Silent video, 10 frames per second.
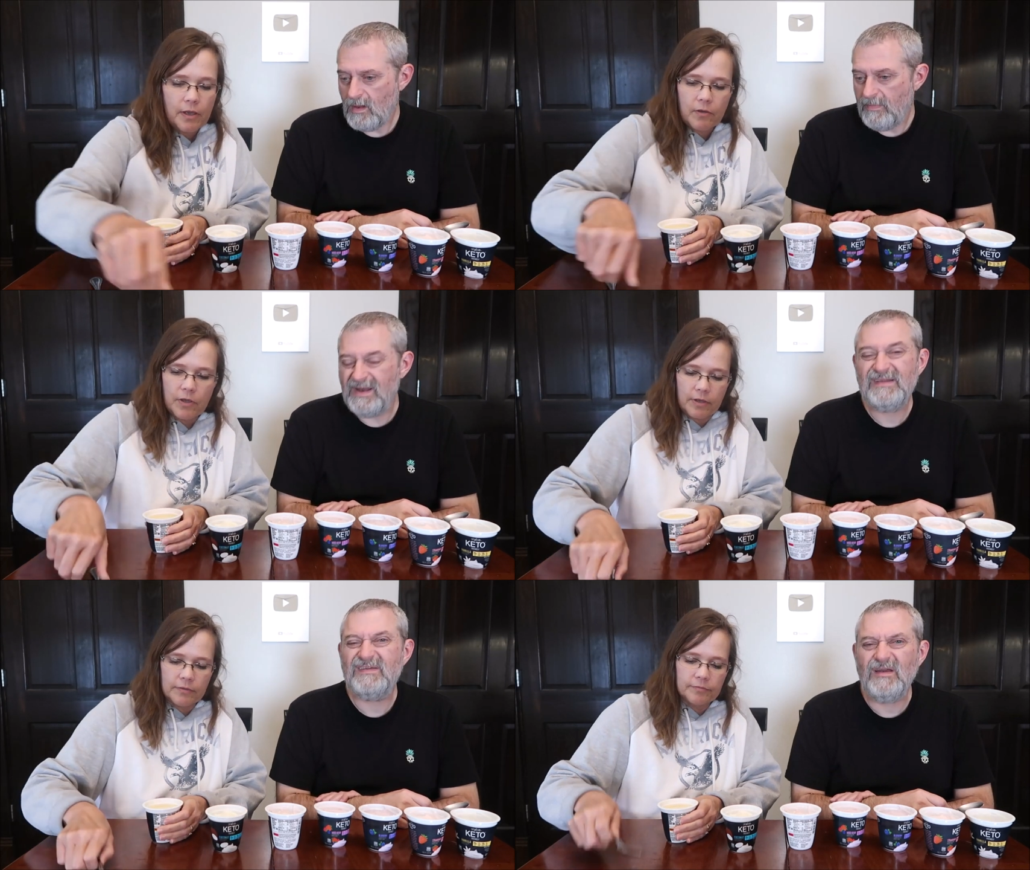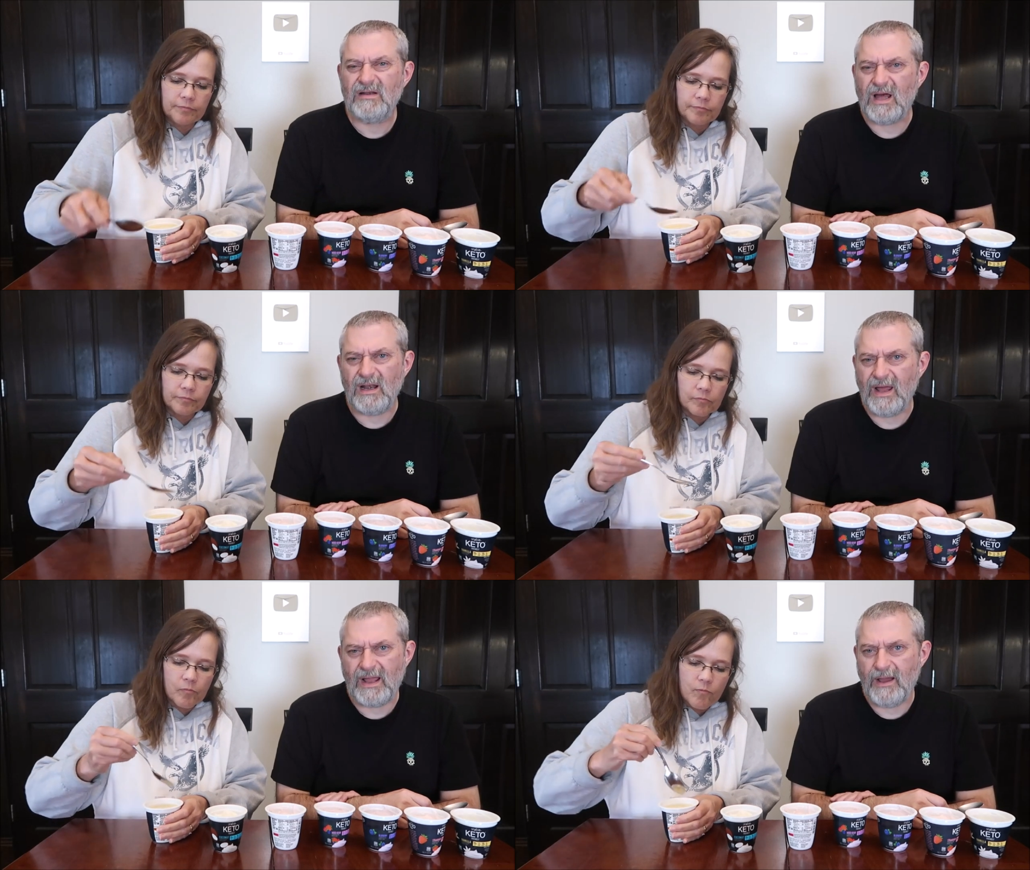Speaker 1: But it's still
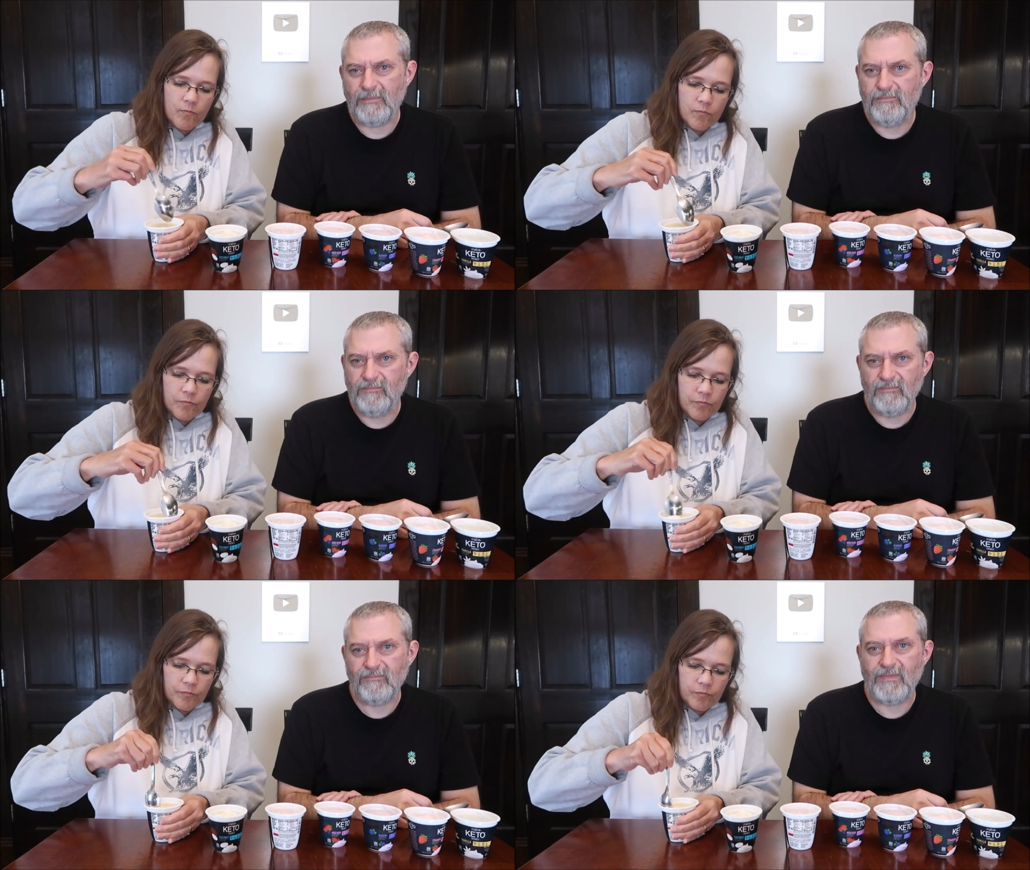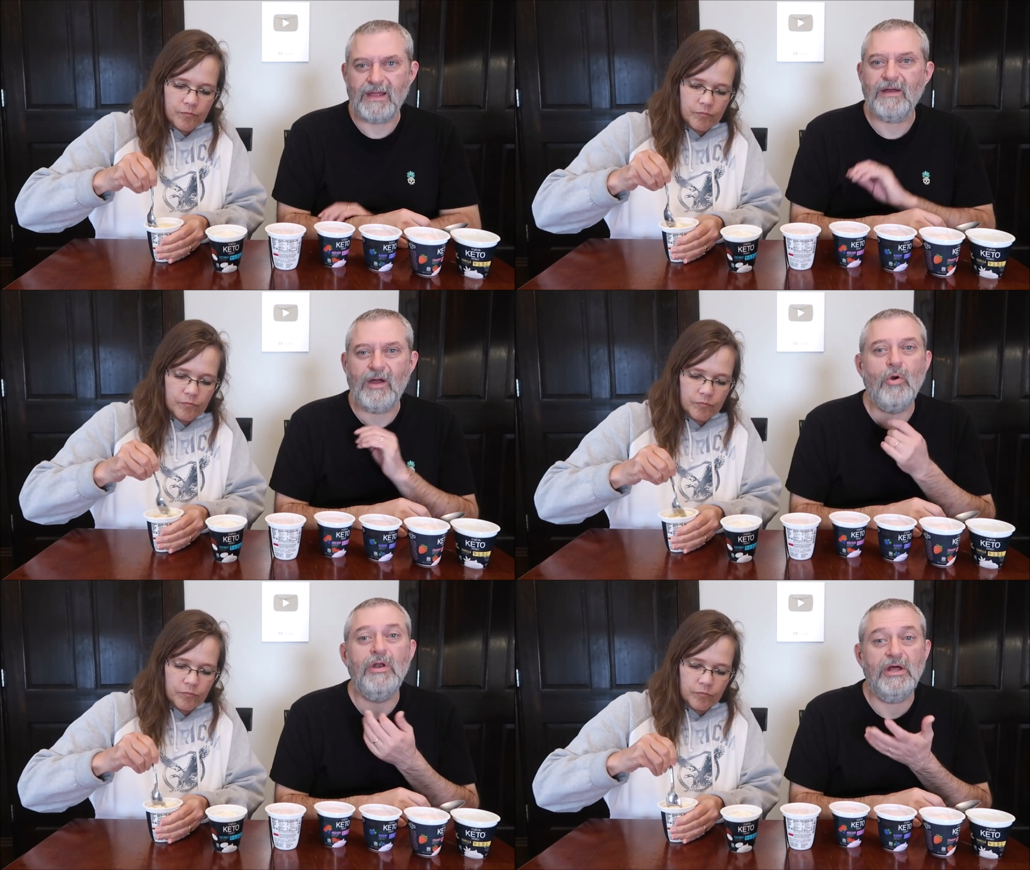not like a like a
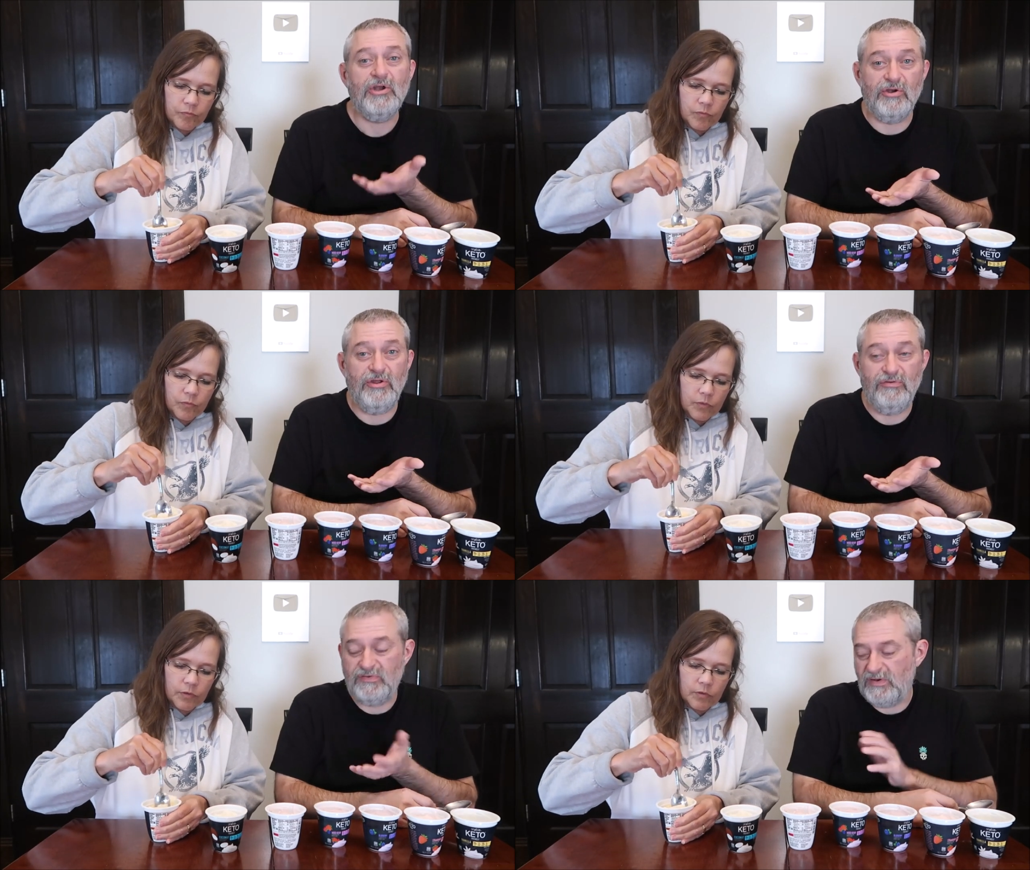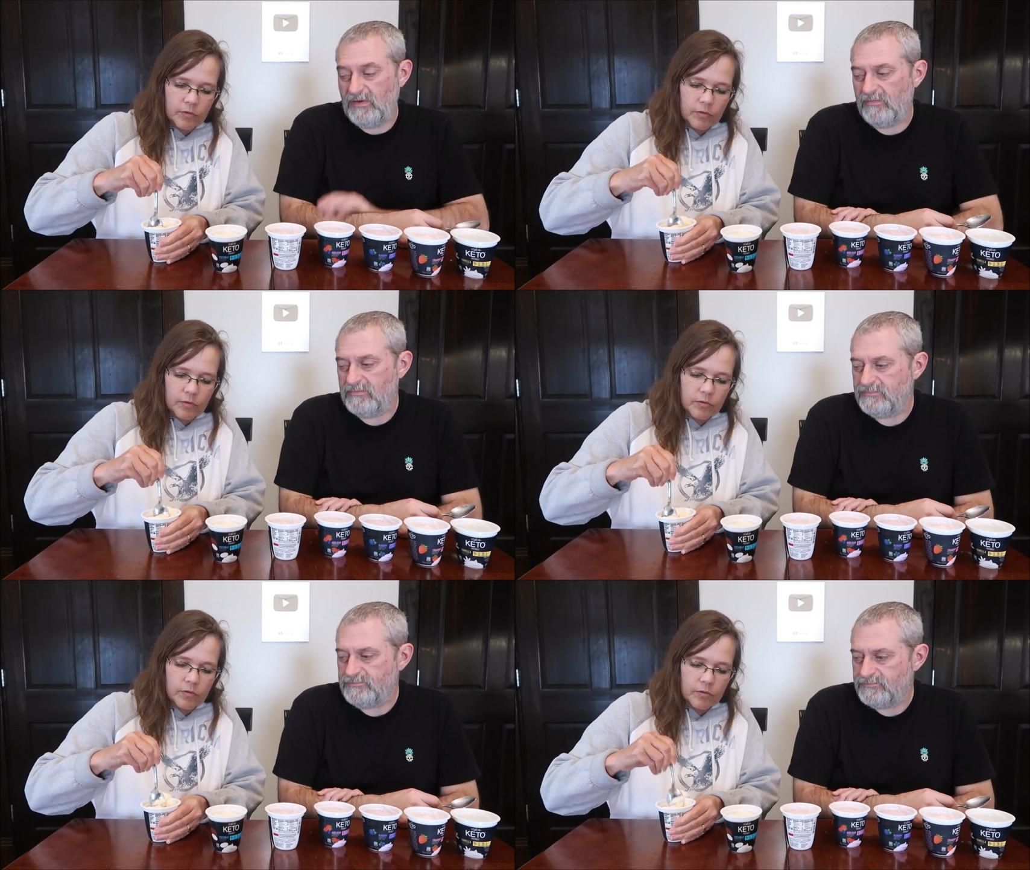coconut you're used to.
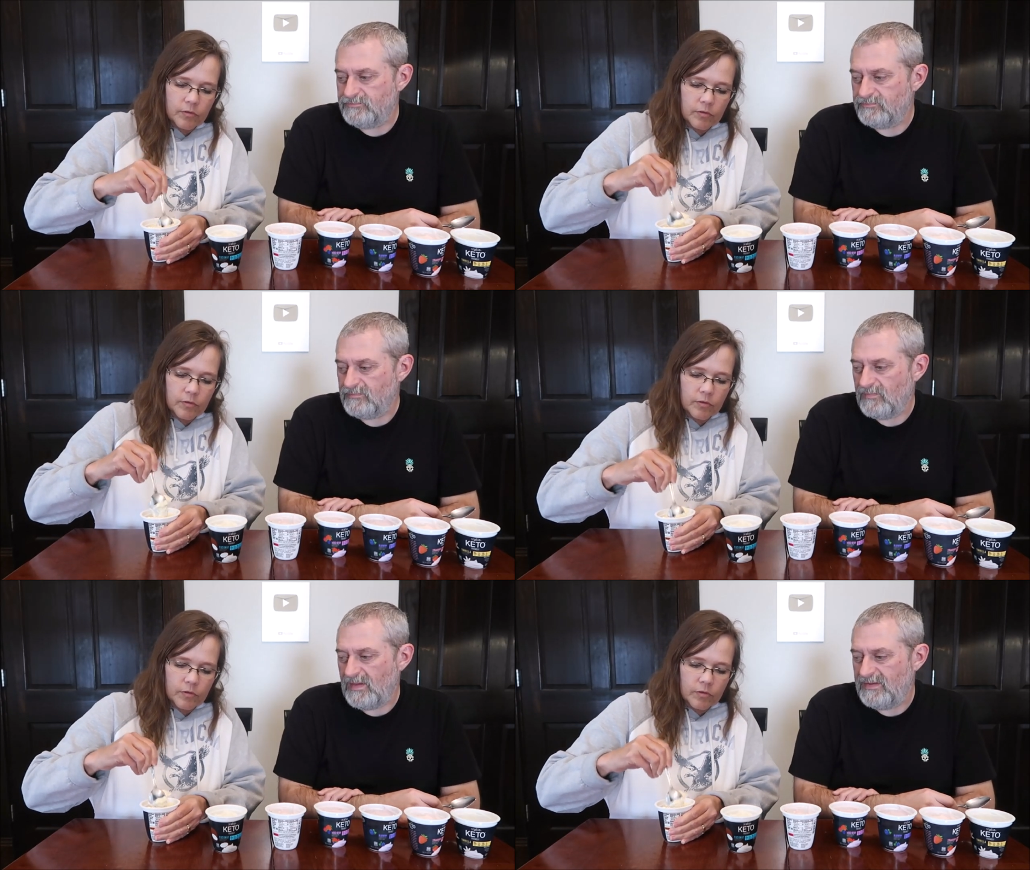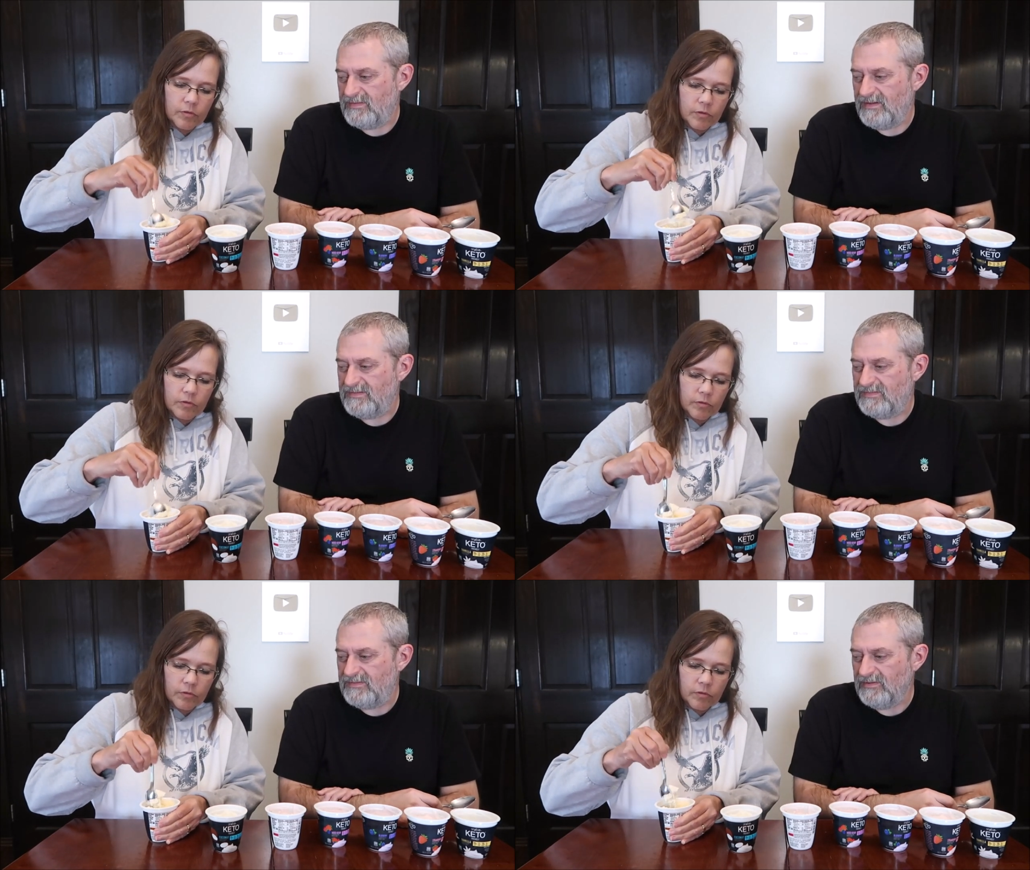It,
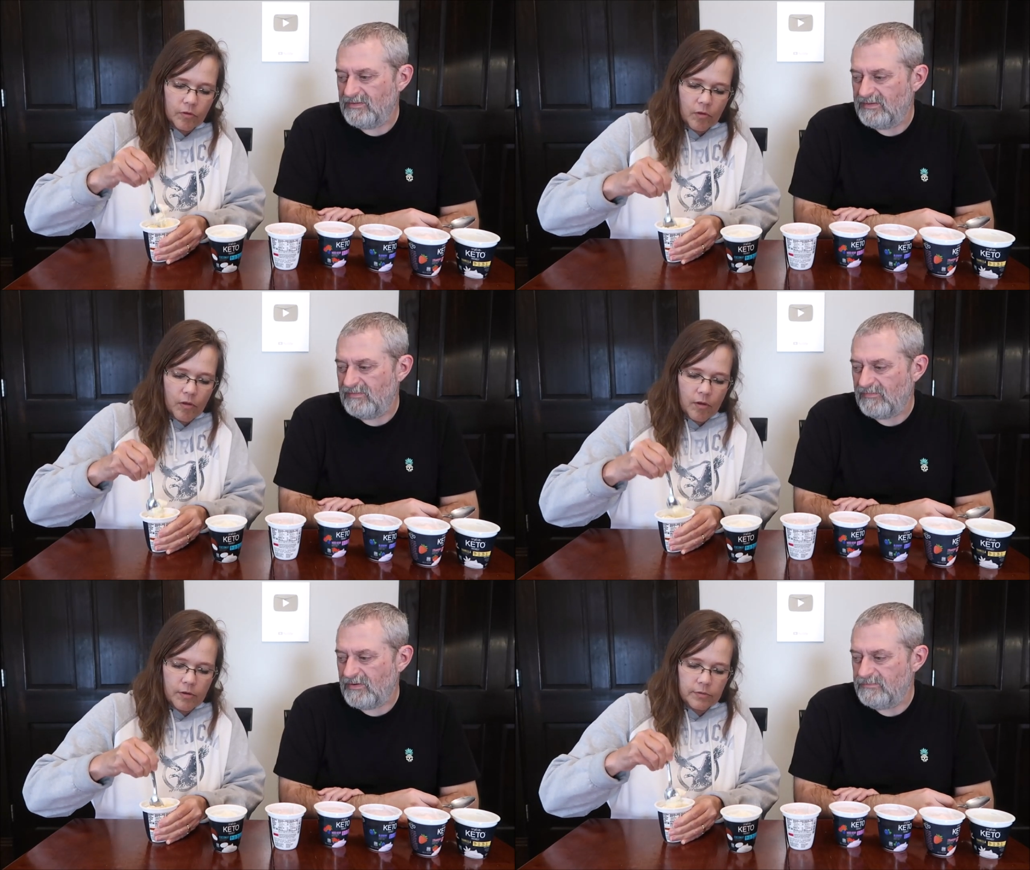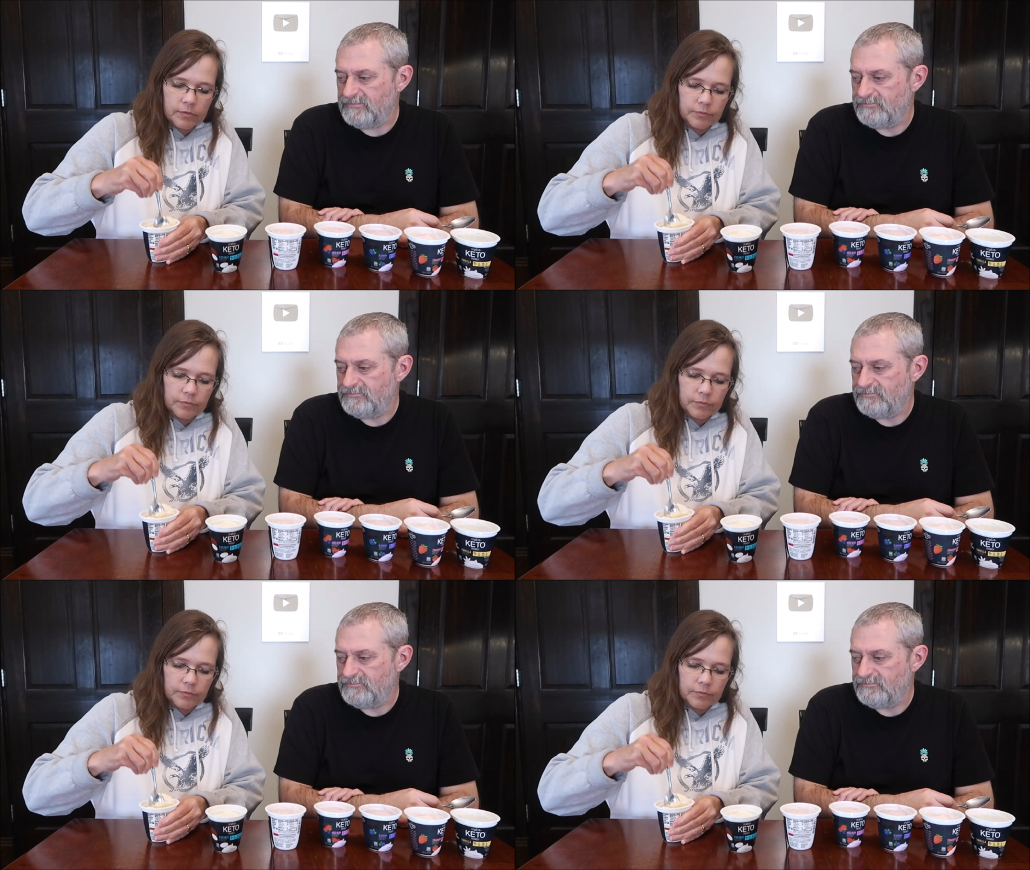it's still different.